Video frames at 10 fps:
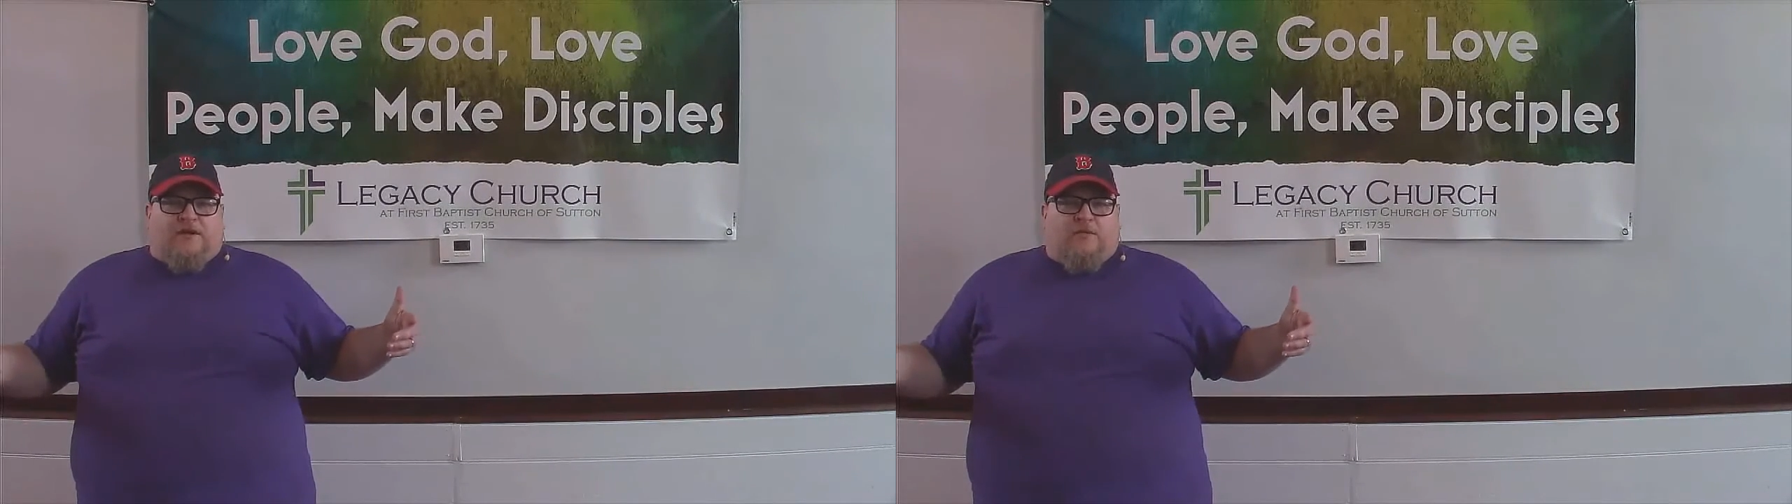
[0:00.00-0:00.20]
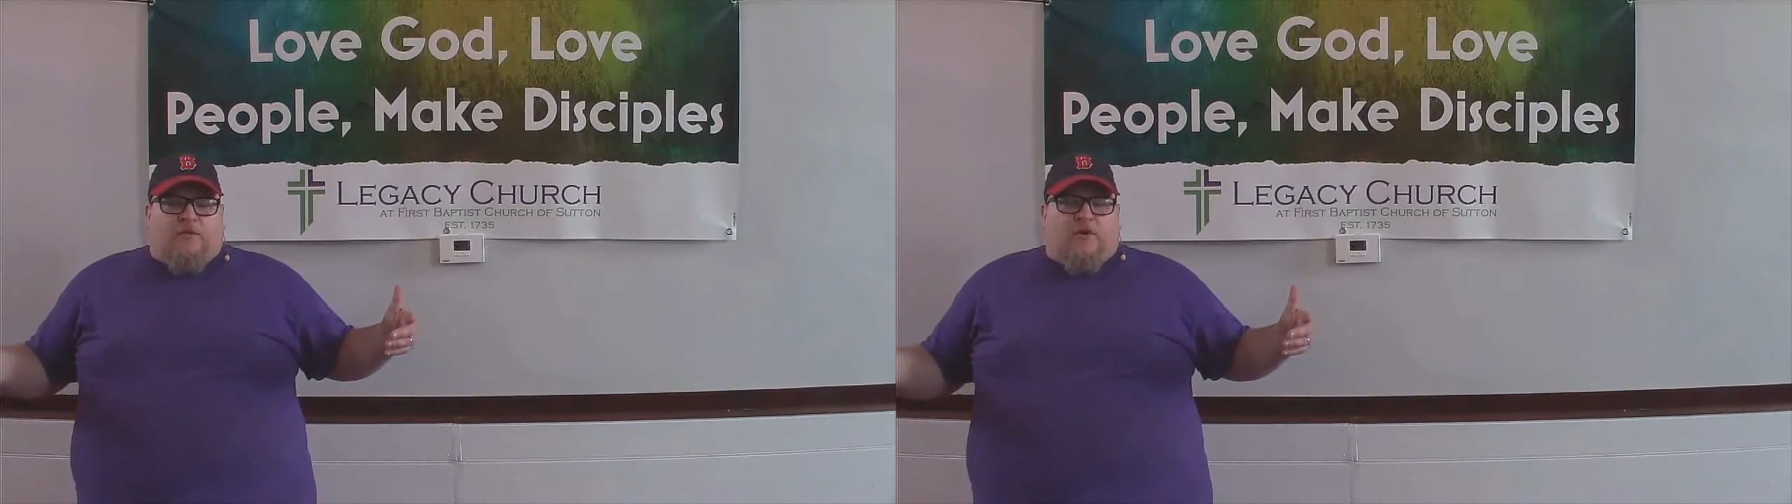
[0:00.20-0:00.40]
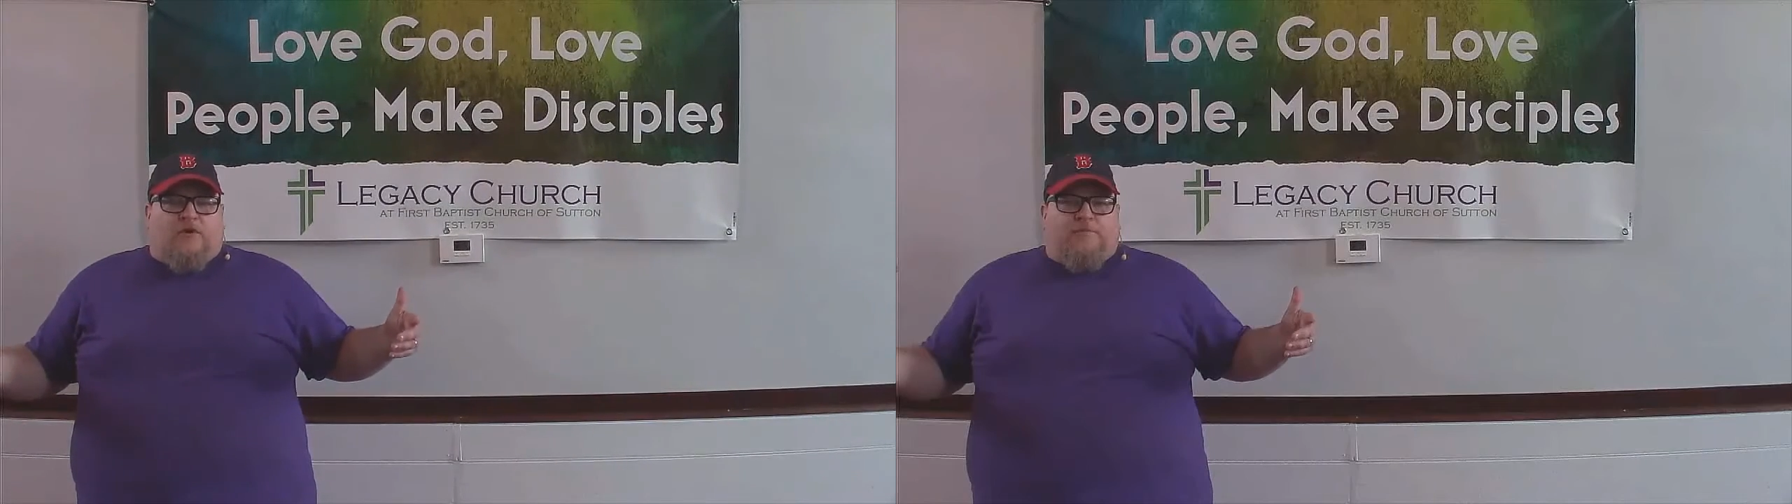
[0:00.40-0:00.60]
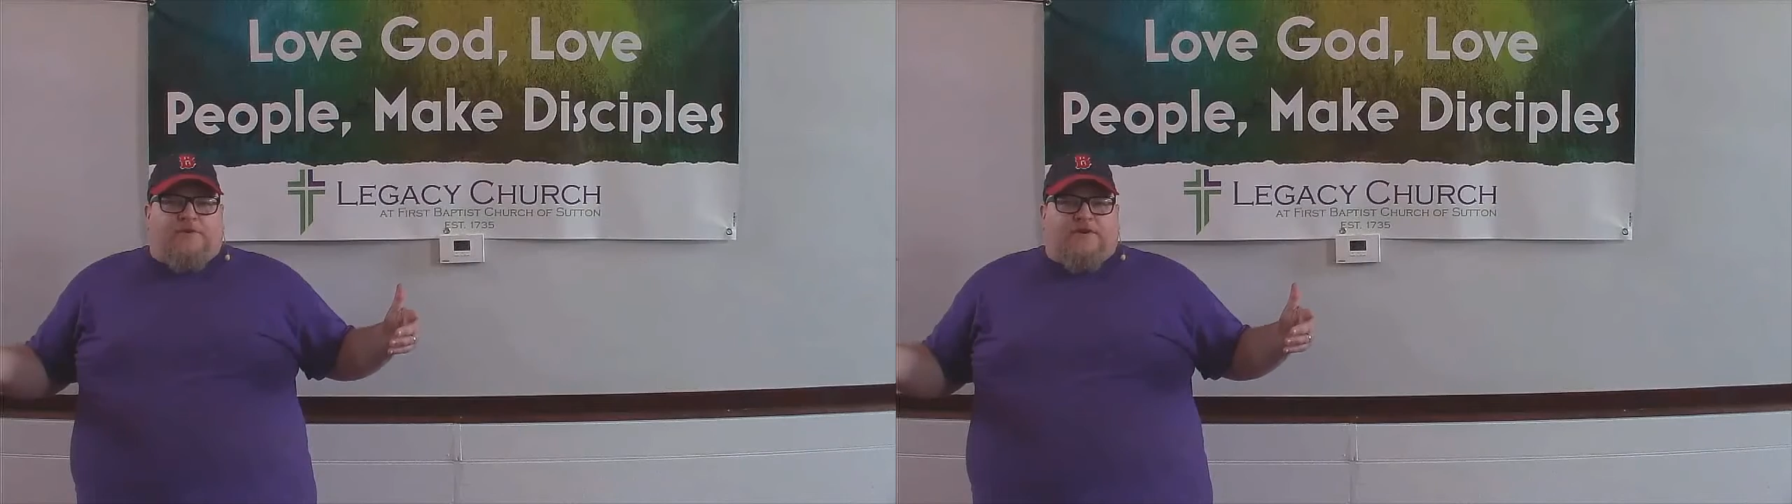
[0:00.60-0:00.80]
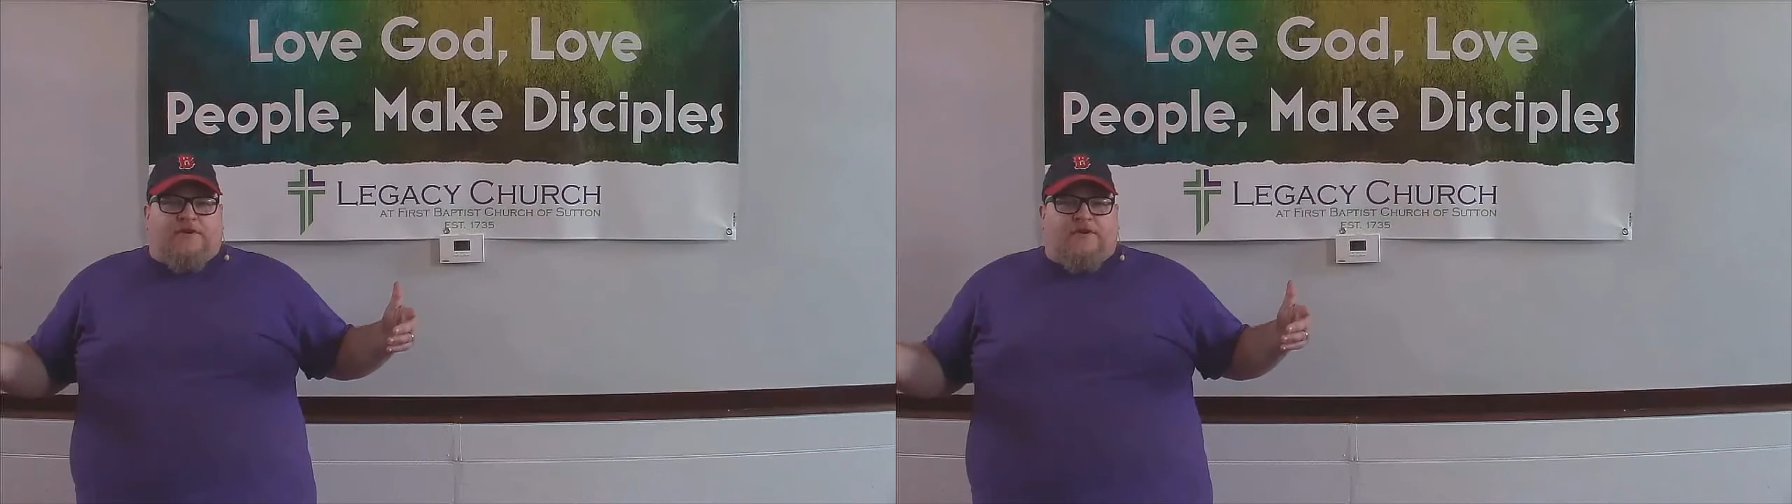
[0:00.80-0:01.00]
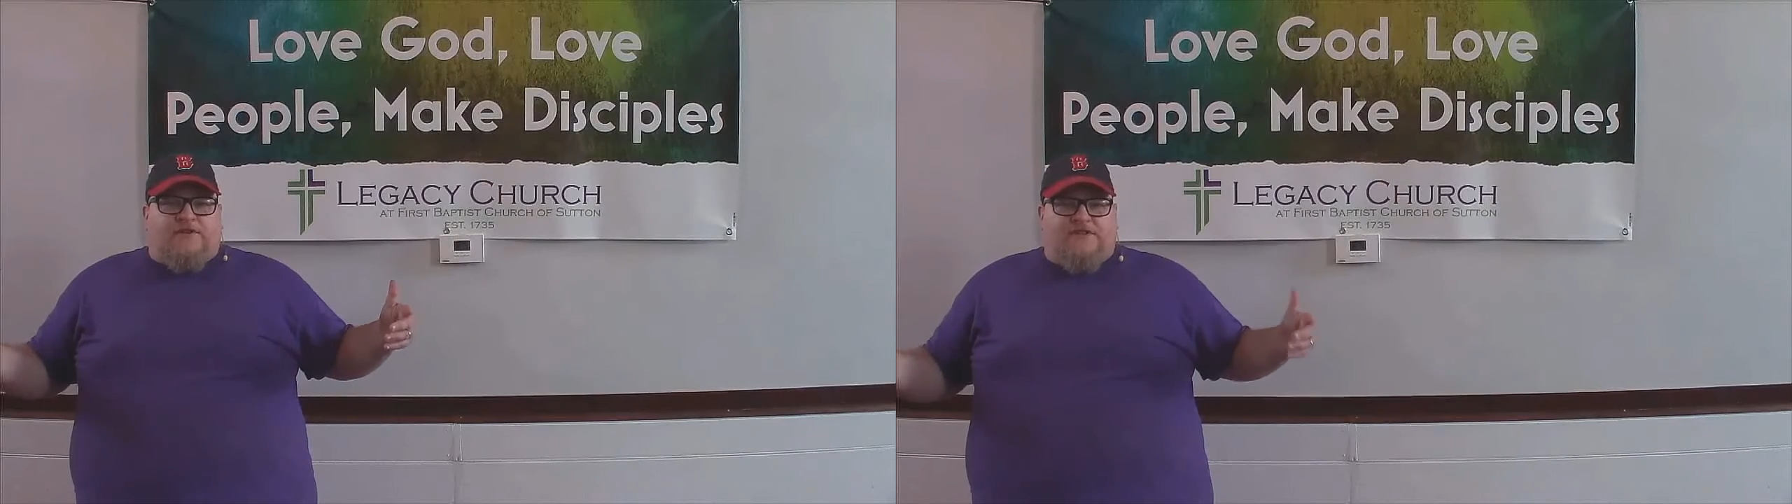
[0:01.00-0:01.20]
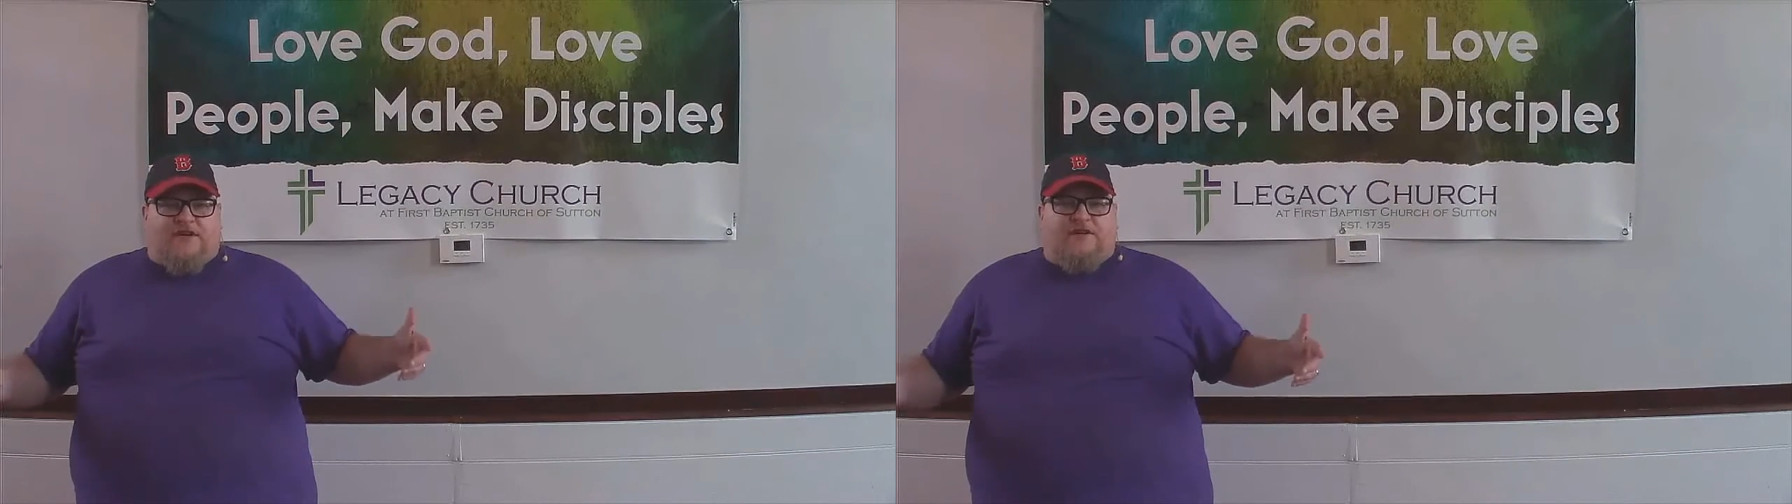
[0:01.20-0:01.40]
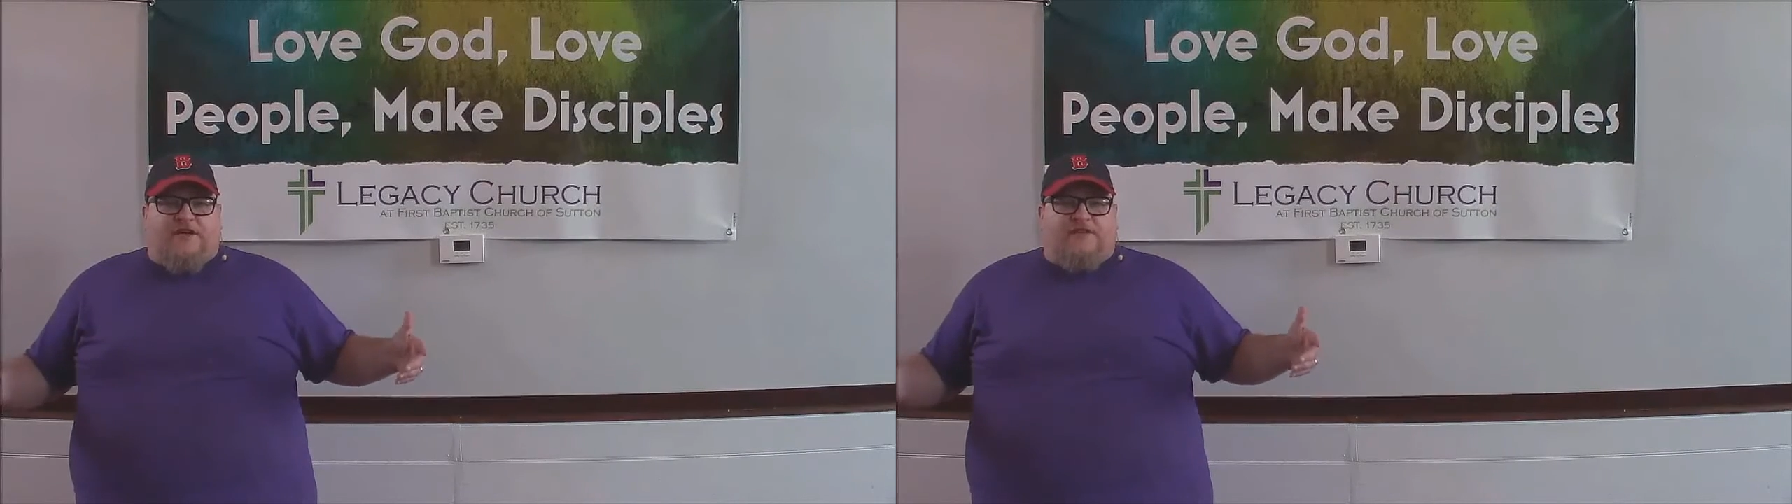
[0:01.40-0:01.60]
We're open
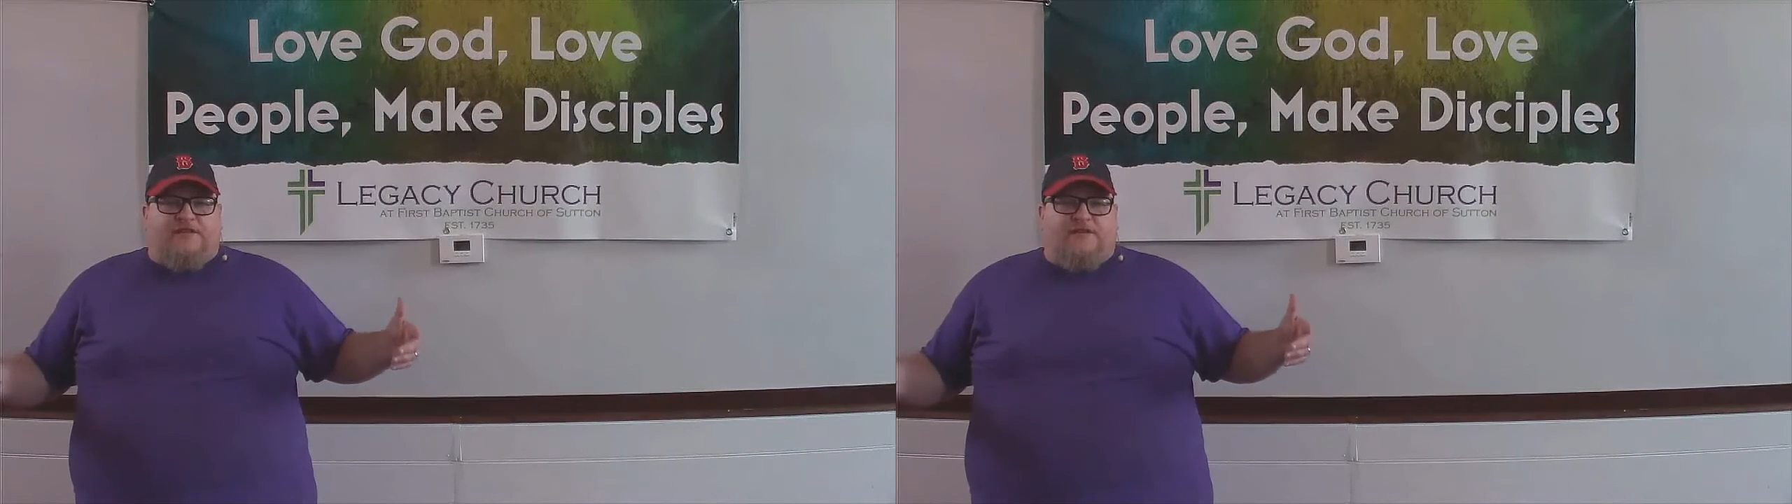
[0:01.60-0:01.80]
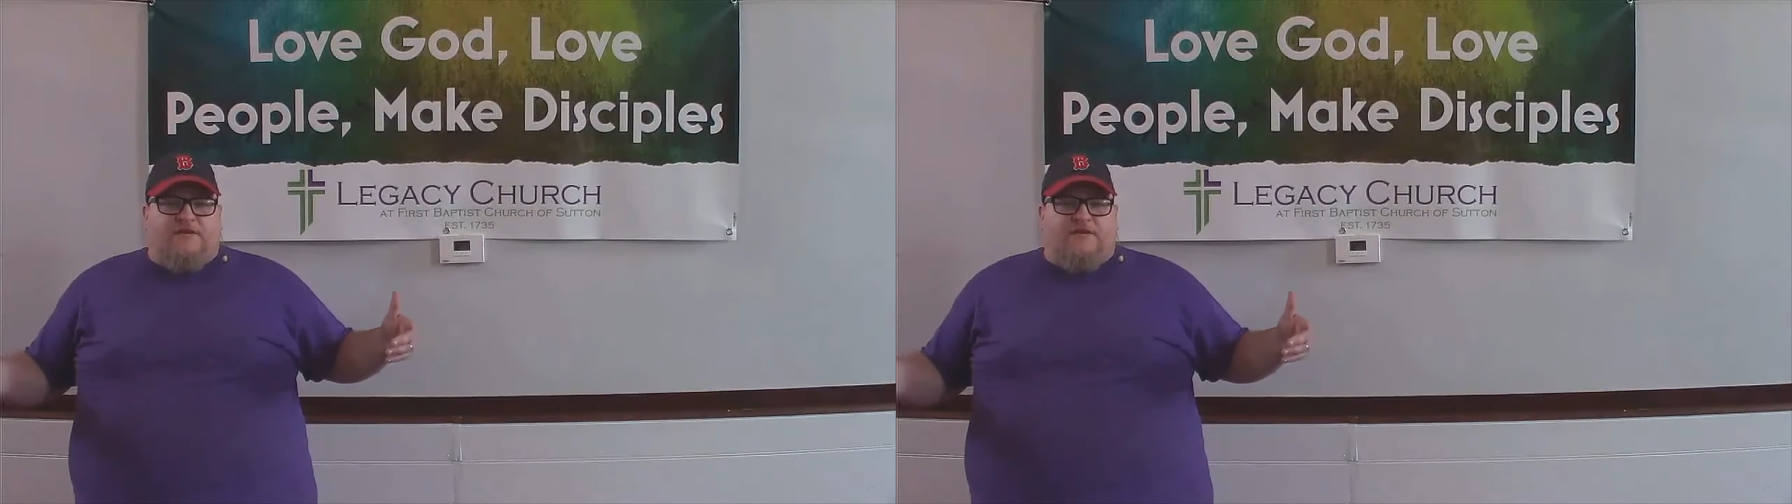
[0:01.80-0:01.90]
Sundays